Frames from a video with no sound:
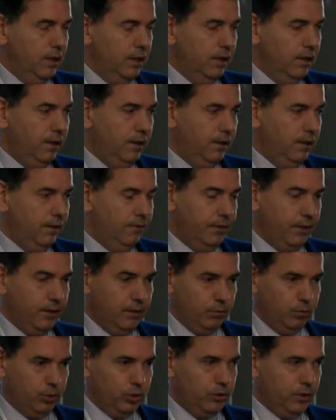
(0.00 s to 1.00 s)
I think
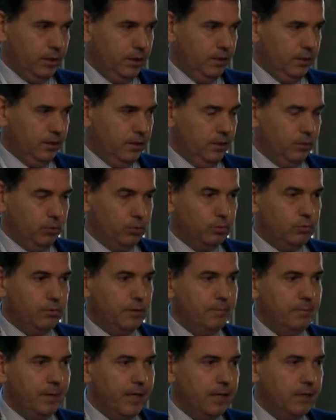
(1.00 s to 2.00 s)
it was a good
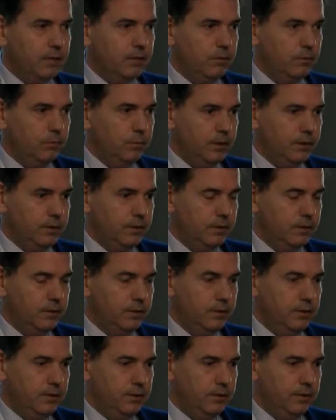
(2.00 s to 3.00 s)
remark when
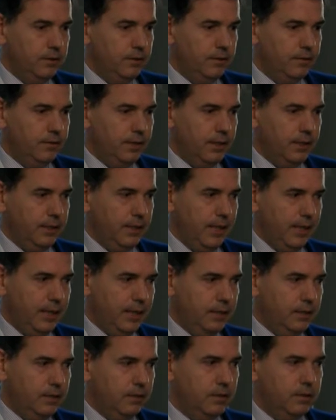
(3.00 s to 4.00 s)
I think
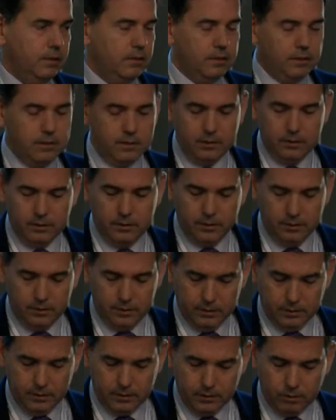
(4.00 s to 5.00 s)
Nigel
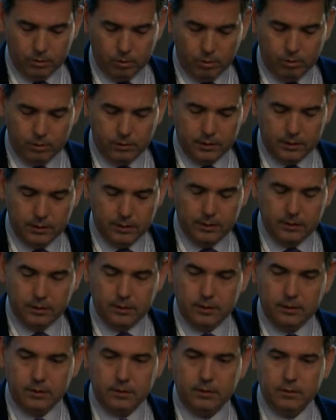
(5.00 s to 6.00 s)
told
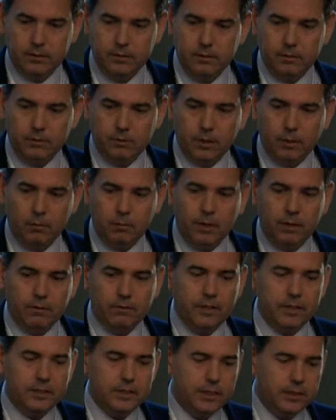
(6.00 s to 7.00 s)
during one
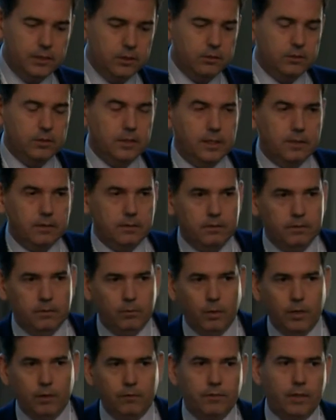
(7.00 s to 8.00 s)
of the sessions that
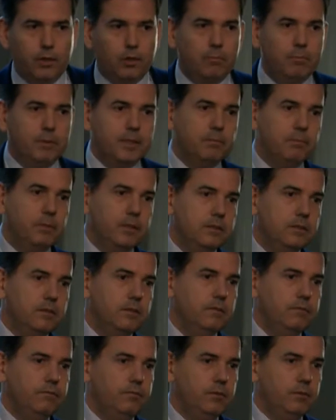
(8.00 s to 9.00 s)
one of the commitments
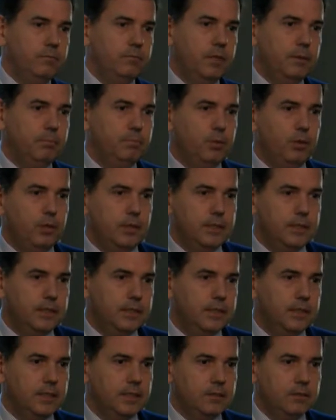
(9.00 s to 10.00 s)
from the
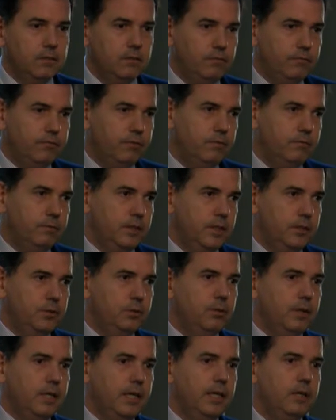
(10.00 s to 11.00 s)
politicians or from the
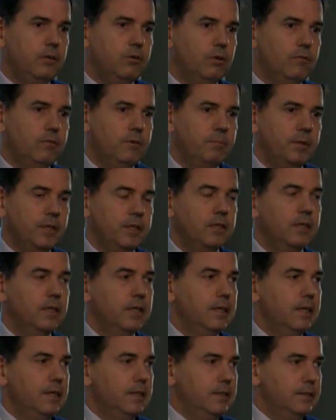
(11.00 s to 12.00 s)
UK government
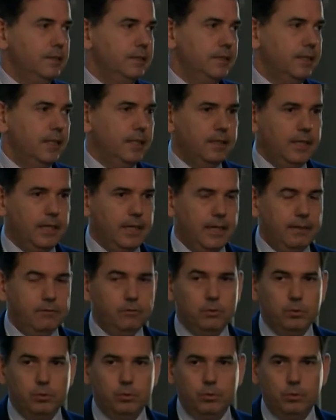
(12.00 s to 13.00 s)
is that they
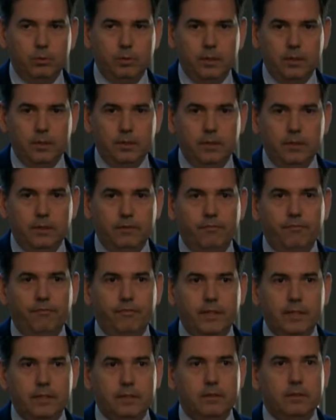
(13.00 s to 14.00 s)
have to
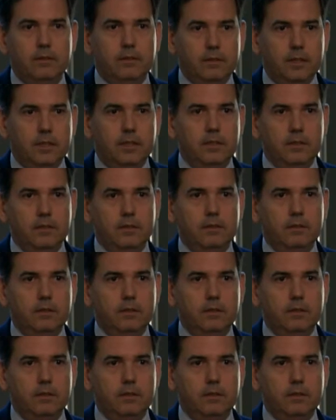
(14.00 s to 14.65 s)
feed the